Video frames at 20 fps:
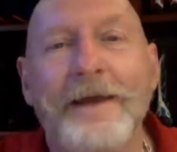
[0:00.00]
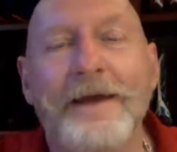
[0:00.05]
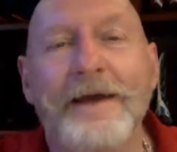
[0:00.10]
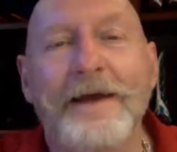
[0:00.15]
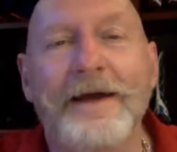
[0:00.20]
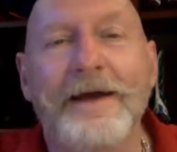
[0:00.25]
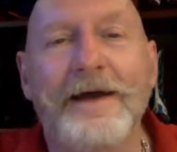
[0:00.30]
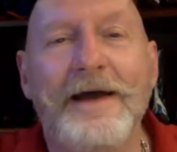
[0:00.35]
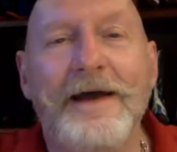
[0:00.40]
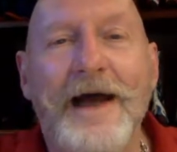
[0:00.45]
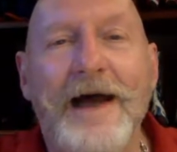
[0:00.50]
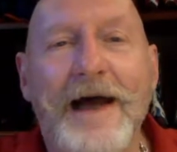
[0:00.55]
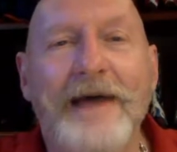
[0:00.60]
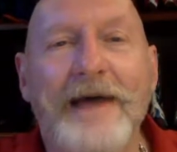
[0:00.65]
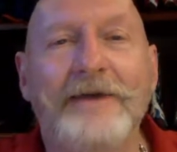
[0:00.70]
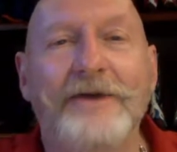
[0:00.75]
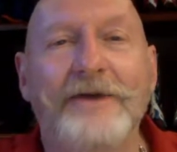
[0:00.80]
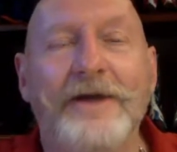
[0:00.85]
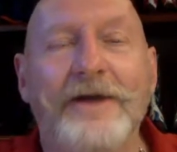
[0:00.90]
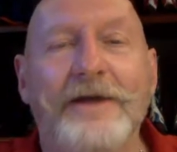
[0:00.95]
Uh,
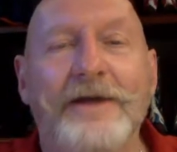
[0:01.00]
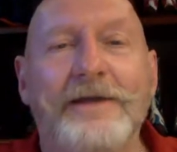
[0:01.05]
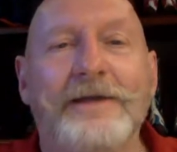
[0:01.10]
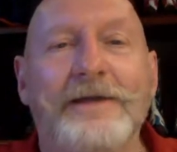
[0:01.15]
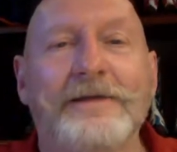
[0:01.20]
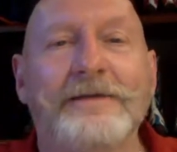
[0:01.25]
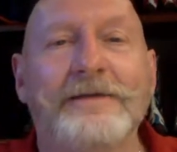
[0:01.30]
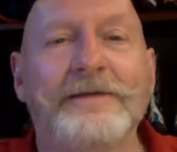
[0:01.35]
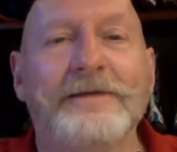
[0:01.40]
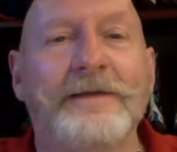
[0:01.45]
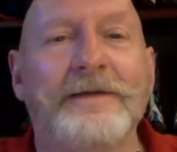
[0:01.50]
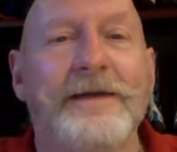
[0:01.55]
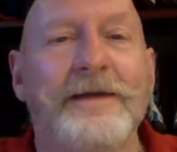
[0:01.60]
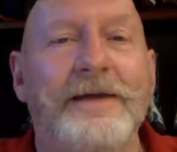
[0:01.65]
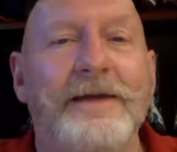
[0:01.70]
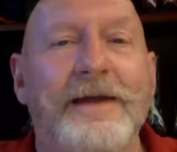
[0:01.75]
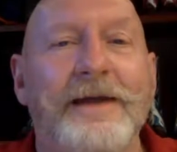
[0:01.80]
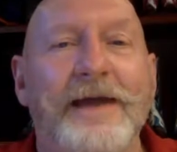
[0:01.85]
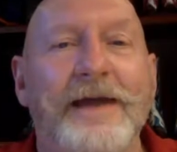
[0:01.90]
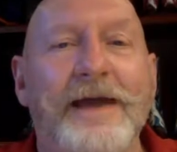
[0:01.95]
I look at
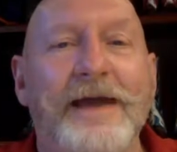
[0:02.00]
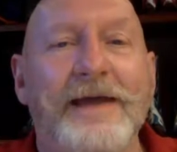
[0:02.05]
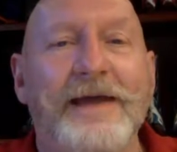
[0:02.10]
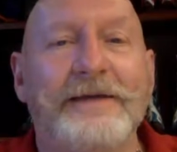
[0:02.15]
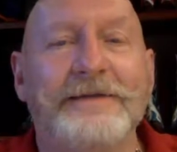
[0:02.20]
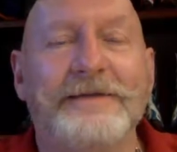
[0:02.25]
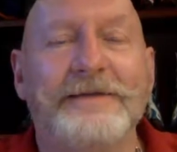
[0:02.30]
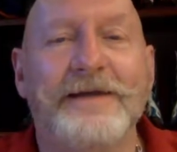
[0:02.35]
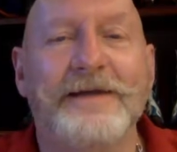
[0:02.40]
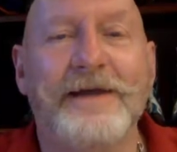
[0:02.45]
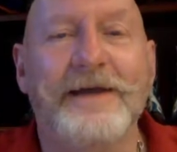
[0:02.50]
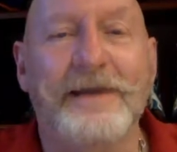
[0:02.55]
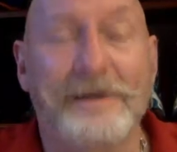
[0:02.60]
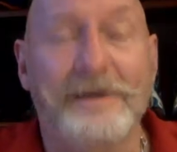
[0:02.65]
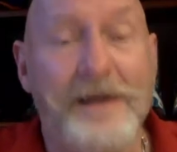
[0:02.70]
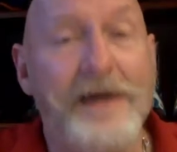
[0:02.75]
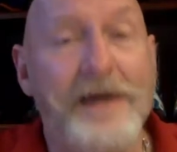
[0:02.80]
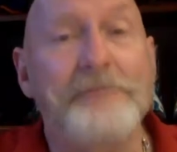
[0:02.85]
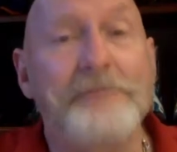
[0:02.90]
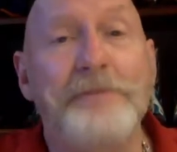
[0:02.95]
at uh, a
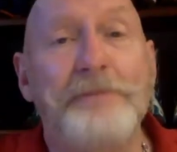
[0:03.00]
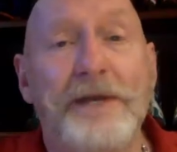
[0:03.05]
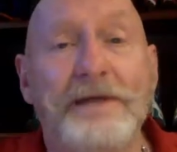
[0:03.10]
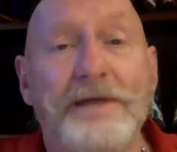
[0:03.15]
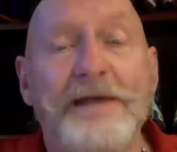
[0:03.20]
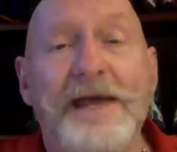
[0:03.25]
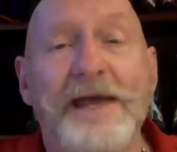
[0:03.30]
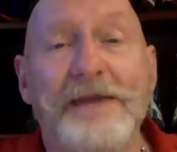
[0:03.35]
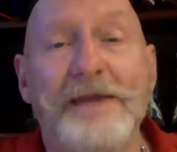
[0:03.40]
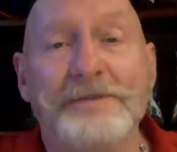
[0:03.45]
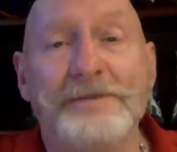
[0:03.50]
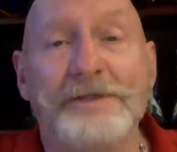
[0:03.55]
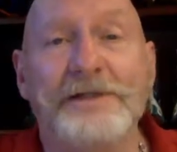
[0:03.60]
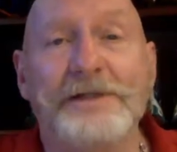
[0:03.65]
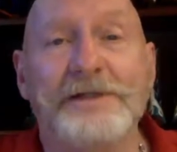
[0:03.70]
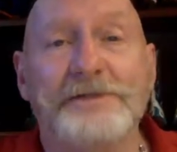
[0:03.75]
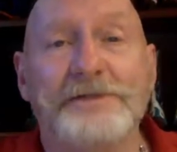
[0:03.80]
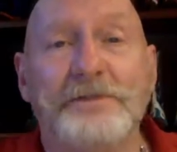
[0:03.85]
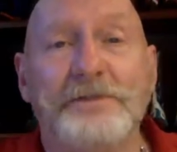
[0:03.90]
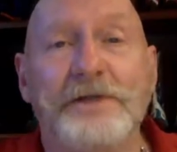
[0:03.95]
lot of big names in
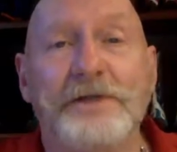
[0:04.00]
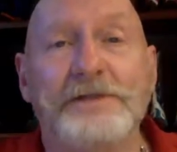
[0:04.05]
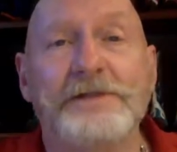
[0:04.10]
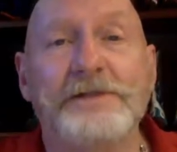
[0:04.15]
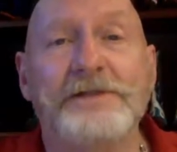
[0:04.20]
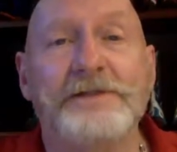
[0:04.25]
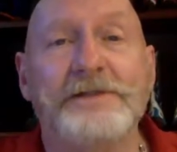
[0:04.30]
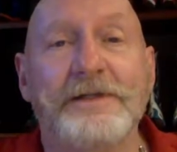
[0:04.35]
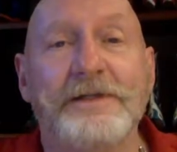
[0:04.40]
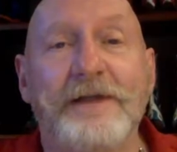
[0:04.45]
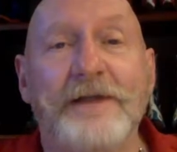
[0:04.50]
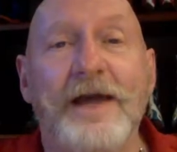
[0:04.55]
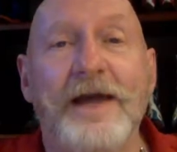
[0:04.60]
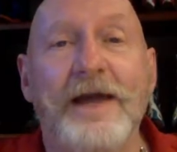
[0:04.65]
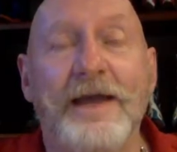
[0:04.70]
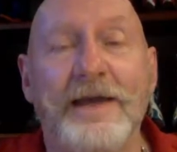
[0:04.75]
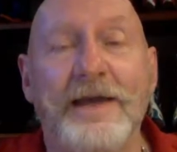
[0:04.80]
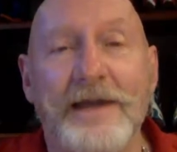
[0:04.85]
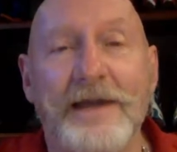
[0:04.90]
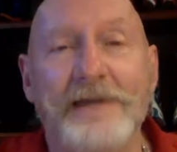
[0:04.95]
this business, and I
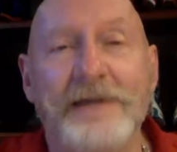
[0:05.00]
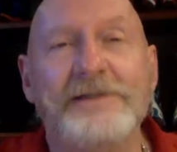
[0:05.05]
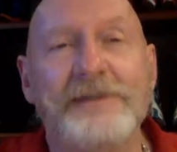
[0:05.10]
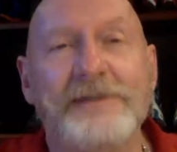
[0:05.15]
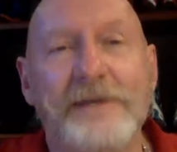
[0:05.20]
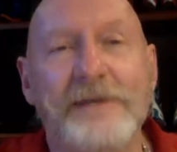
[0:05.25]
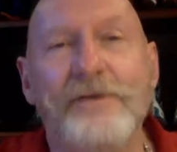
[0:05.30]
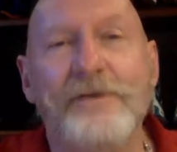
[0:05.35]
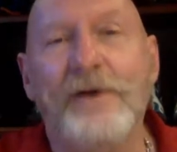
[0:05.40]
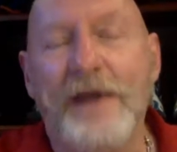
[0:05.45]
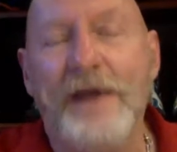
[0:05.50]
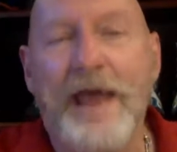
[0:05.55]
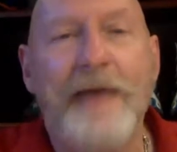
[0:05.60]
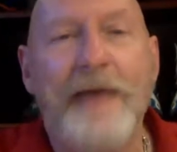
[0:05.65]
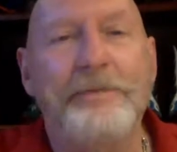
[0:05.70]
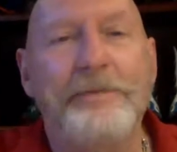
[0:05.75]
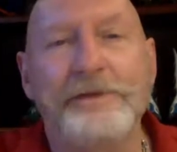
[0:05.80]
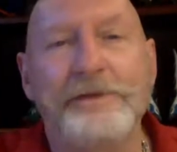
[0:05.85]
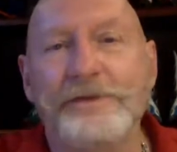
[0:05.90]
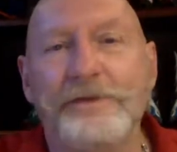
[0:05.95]
and I see what
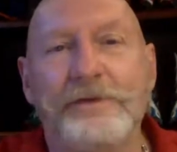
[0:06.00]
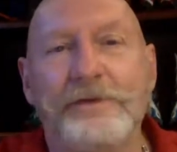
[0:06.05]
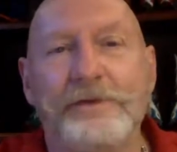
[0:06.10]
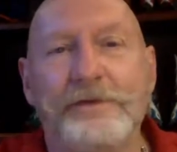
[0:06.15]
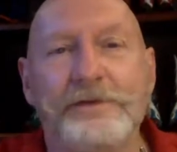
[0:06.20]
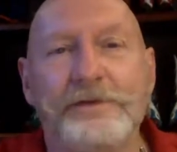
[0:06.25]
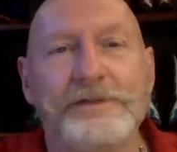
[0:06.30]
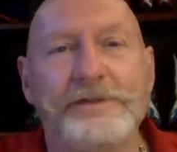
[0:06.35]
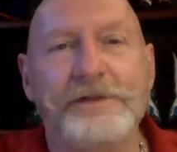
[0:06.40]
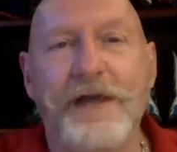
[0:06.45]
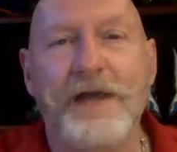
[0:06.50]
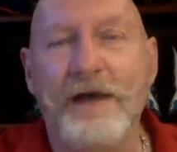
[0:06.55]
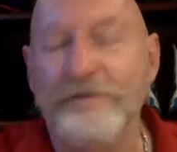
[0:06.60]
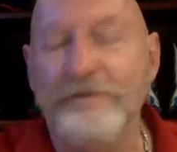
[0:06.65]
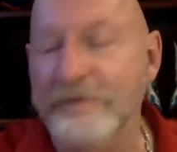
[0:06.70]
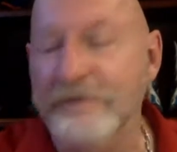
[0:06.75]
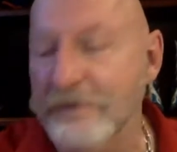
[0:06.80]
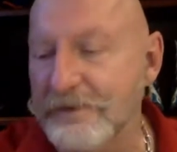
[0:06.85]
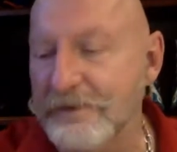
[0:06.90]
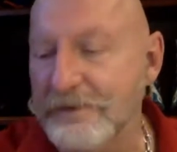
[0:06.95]
happens with their stuff,
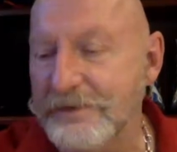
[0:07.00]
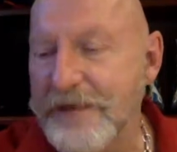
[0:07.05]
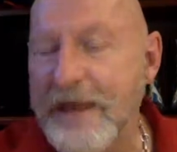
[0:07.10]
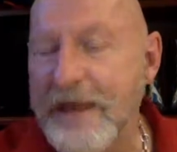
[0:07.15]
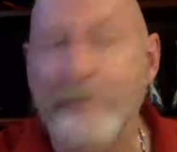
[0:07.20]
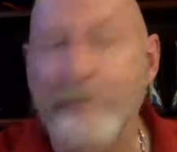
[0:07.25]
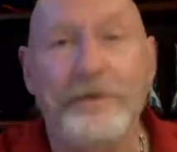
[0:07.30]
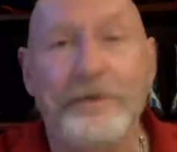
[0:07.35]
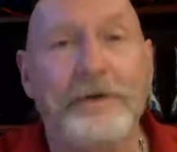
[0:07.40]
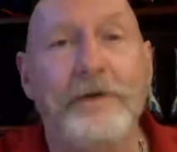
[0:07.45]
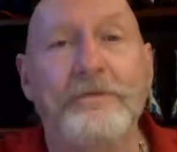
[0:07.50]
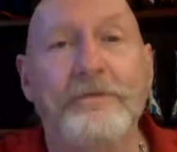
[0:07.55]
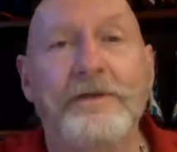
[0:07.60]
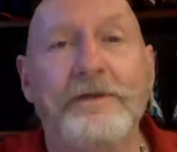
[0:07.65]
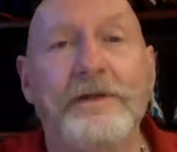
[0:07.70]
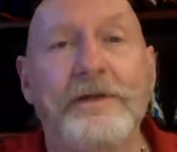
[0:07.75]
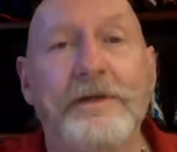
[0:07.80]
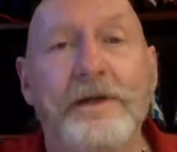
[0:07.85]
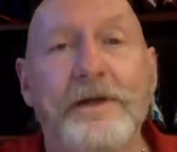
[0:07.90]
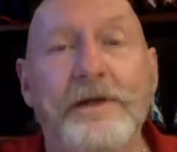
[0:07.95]
and has happened over
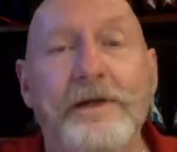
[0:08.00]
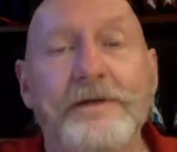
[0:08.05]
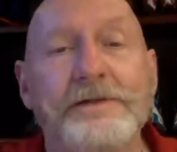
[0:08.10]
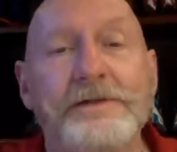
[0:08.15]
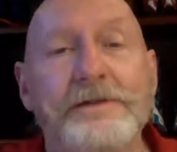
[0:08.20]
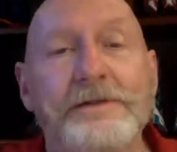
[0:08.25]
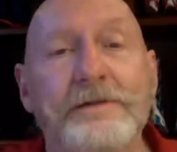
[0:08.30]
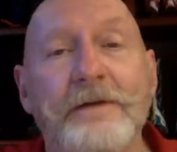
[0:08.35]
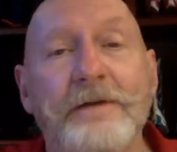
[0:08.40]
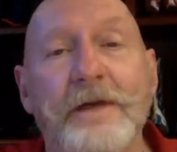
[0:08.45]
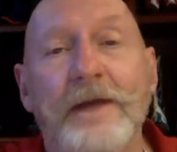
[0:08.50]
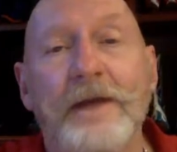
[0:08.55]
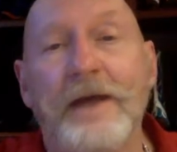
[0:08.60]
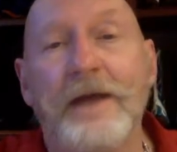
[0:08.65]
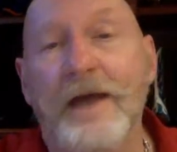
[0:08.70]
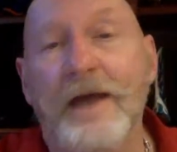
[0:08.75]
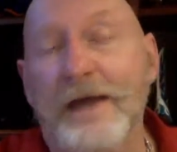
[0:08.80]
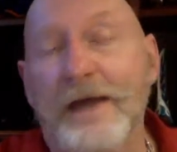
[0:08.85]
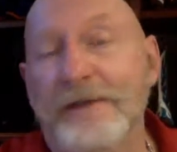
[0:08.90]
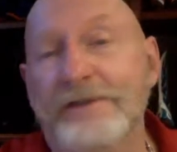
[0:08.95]
the years, and
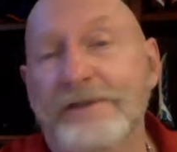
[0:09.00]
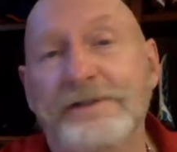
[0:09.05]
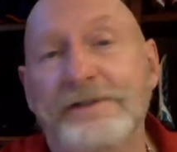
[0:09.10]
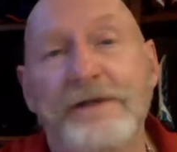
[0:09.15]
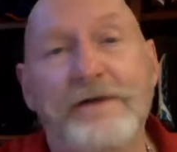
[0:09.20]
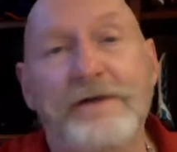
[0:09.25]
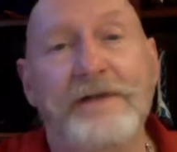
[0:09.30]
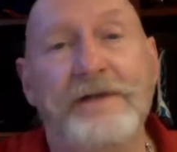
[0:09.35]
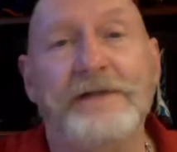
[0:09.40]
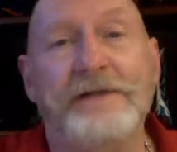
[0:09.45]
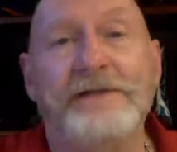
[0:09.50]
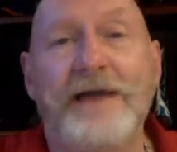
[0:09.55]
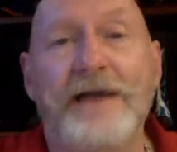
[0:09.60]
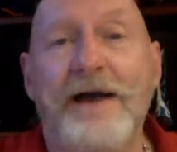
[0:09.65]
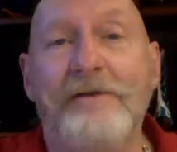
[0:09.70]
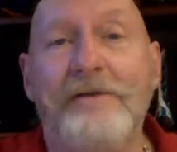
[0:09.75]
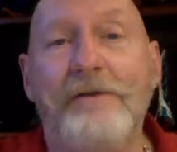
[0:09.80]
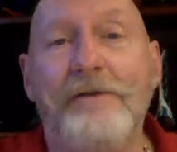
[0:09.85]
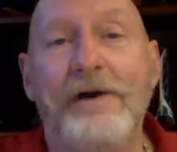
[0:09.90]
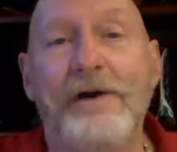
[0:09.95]
I just know that's
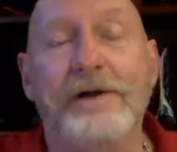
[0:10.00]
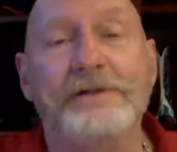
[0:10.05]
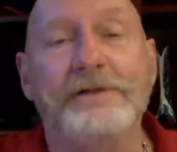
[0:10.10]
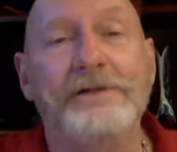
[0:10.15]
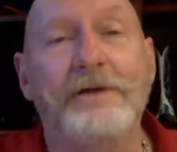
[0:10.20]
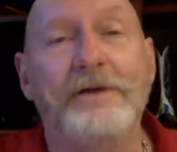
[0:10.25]
how it works.